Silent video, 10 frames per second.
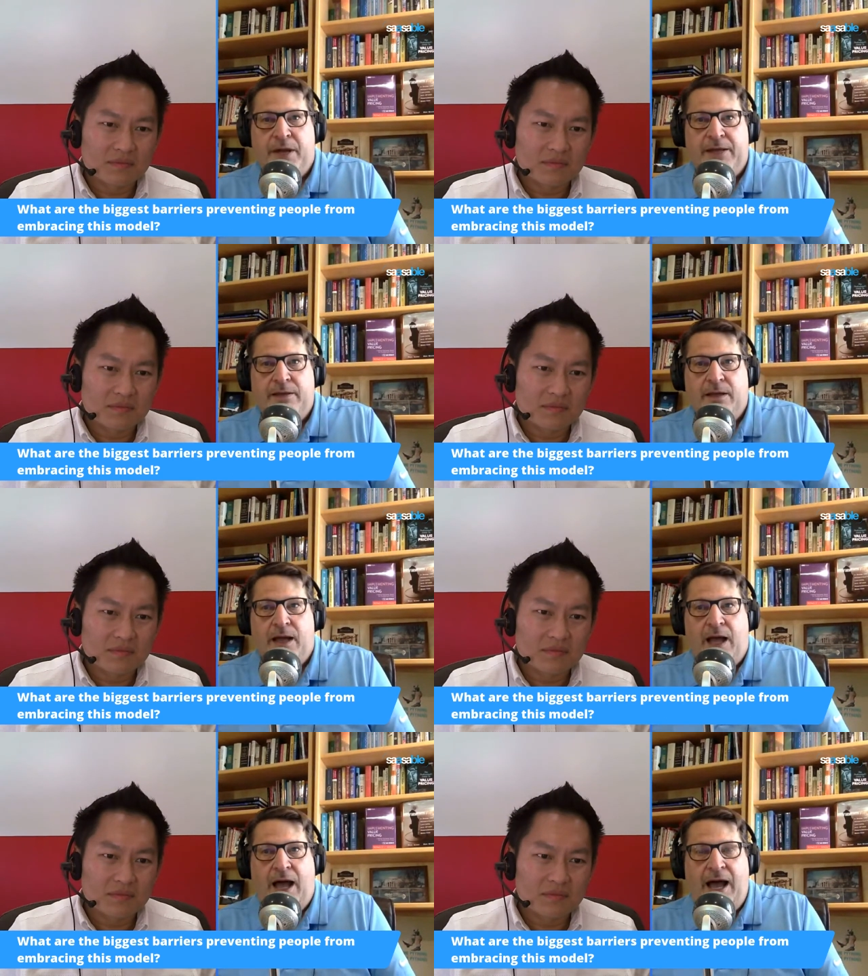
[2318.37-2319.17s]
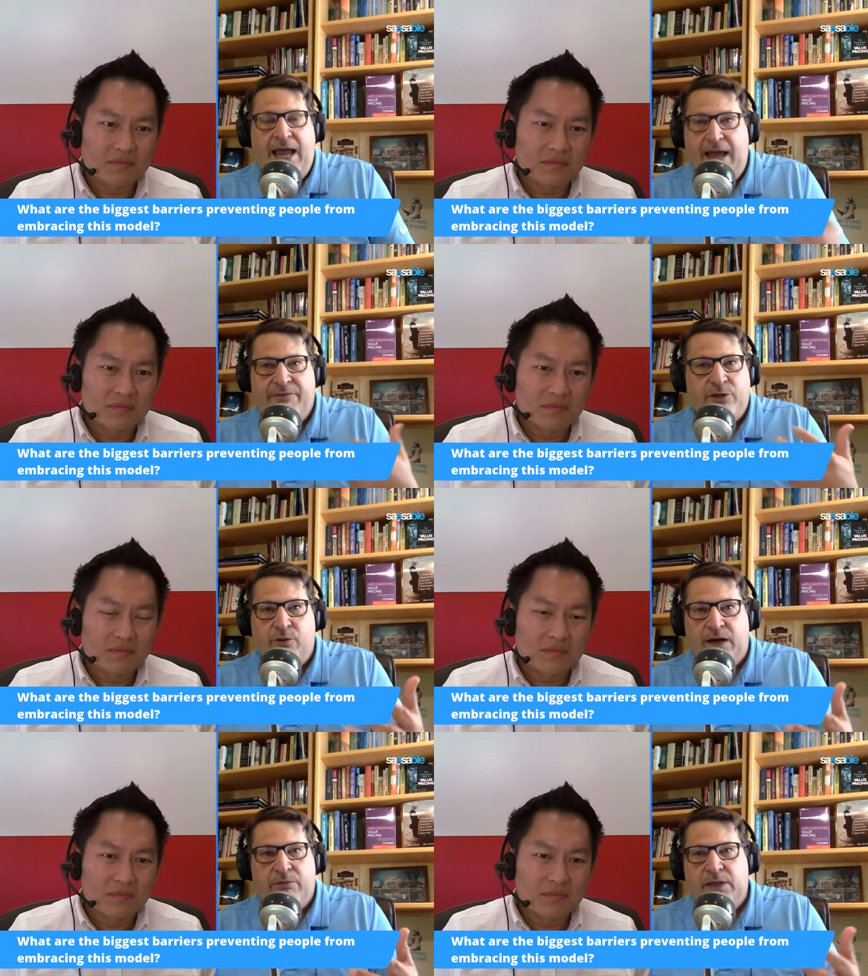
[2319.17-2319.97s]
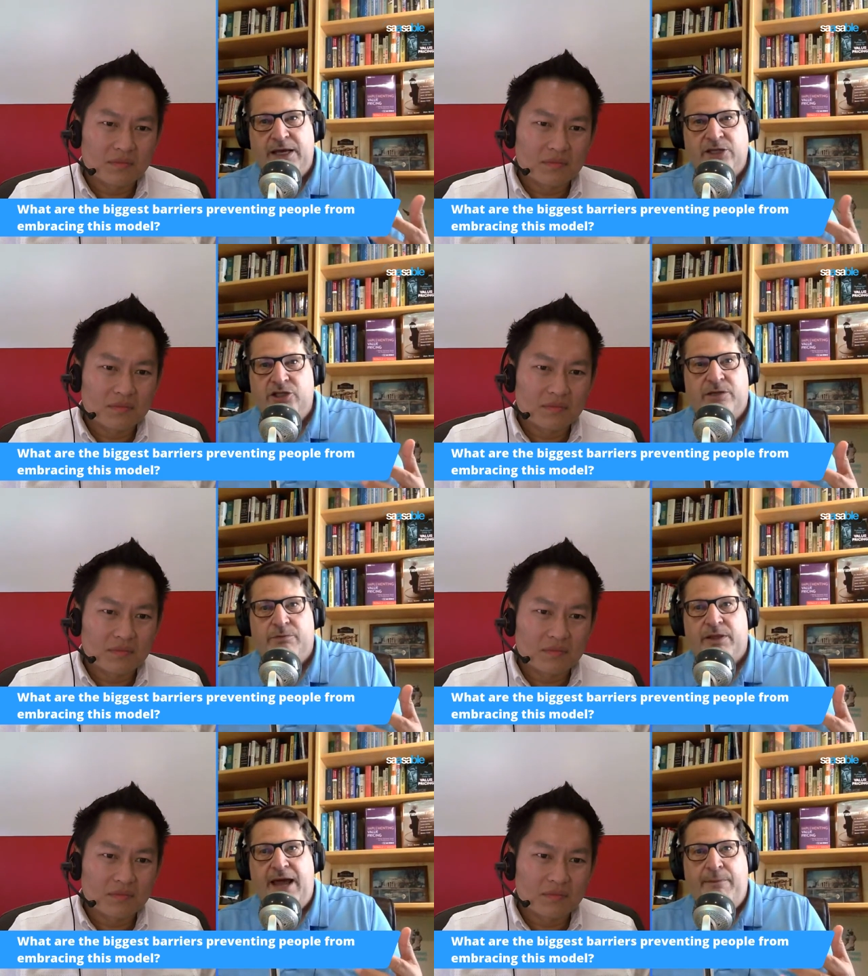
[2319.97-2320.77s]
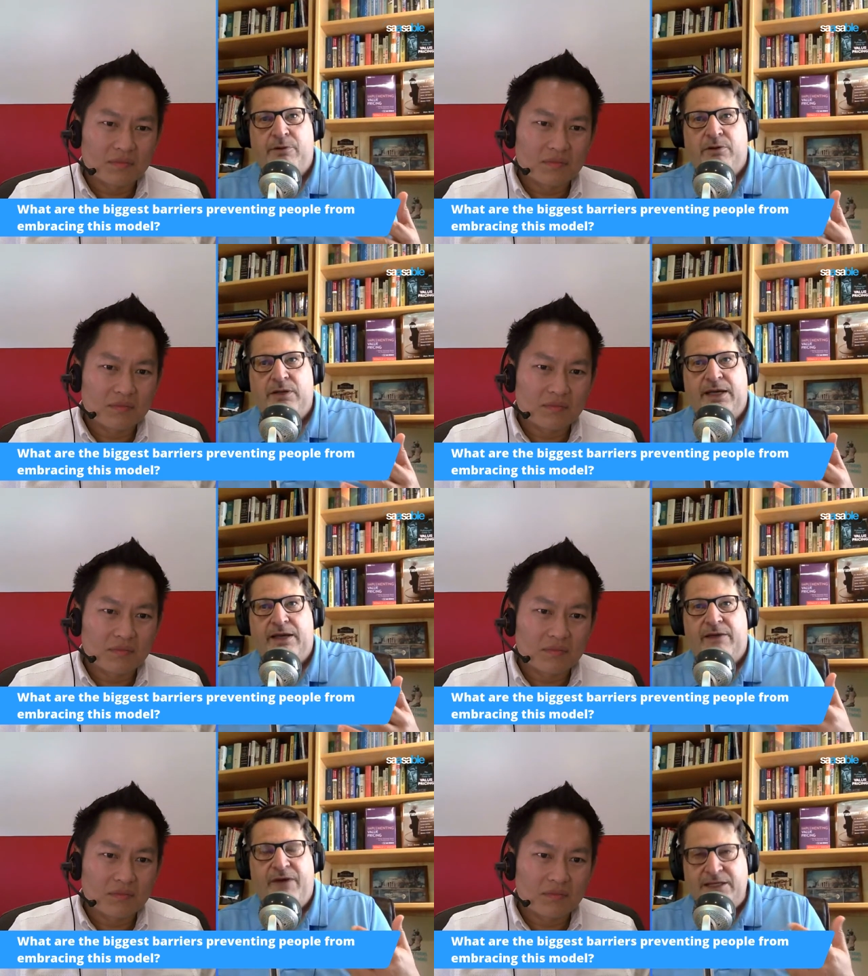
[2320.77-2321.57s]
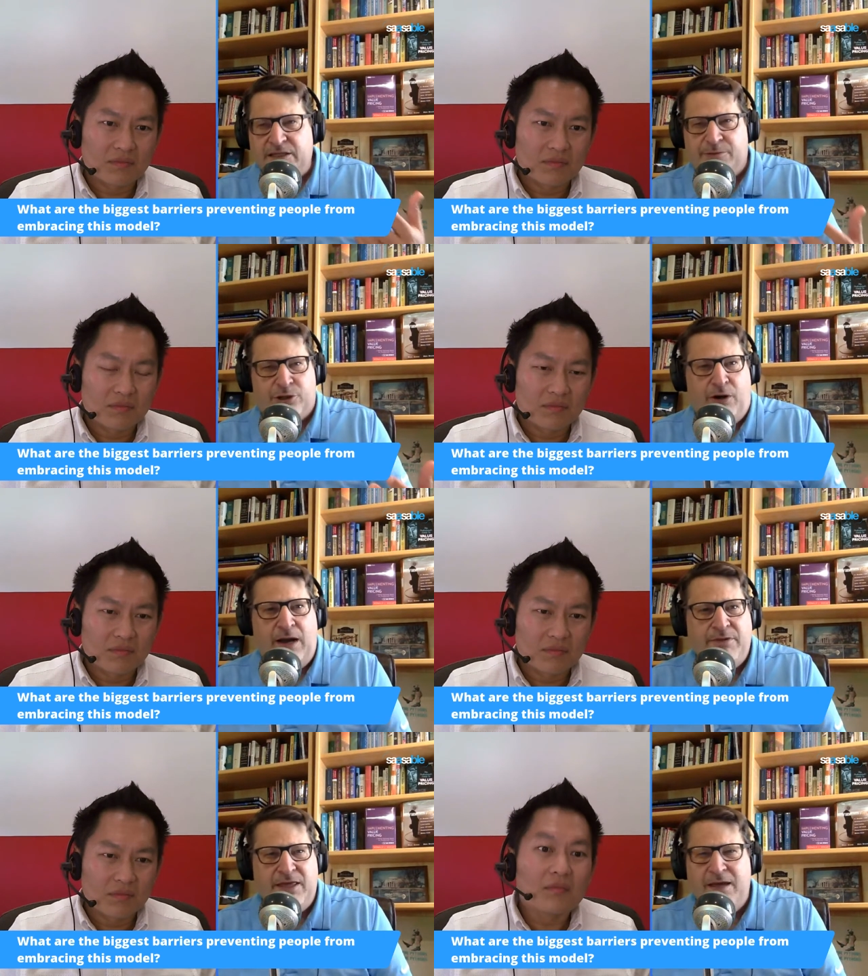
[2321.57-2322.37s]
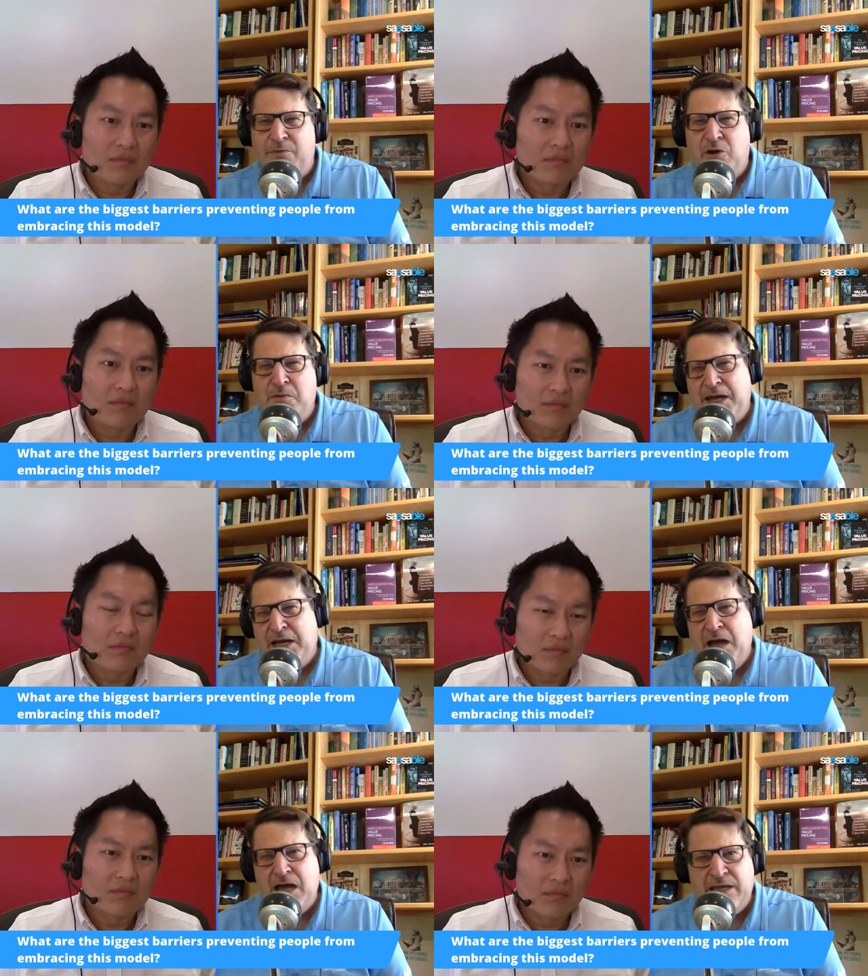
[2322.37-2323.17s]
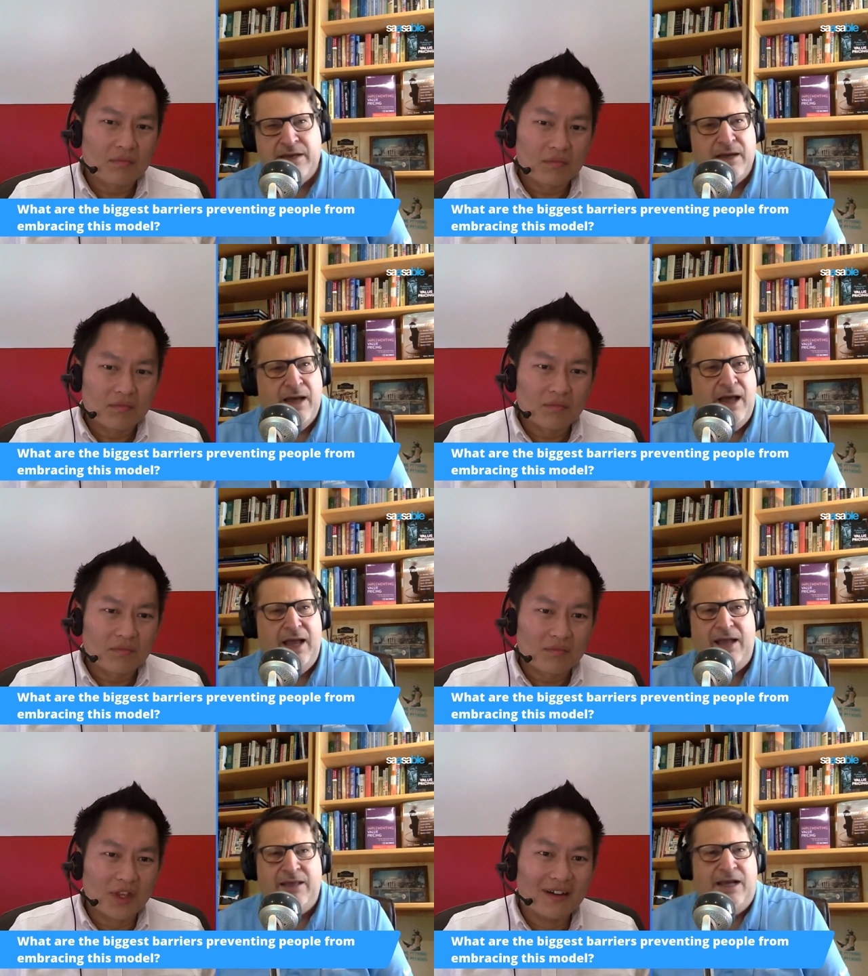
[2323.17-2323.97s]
Speaker 1: But I have a direct relationship with Apple. If I subscribe to them, oh my God, I,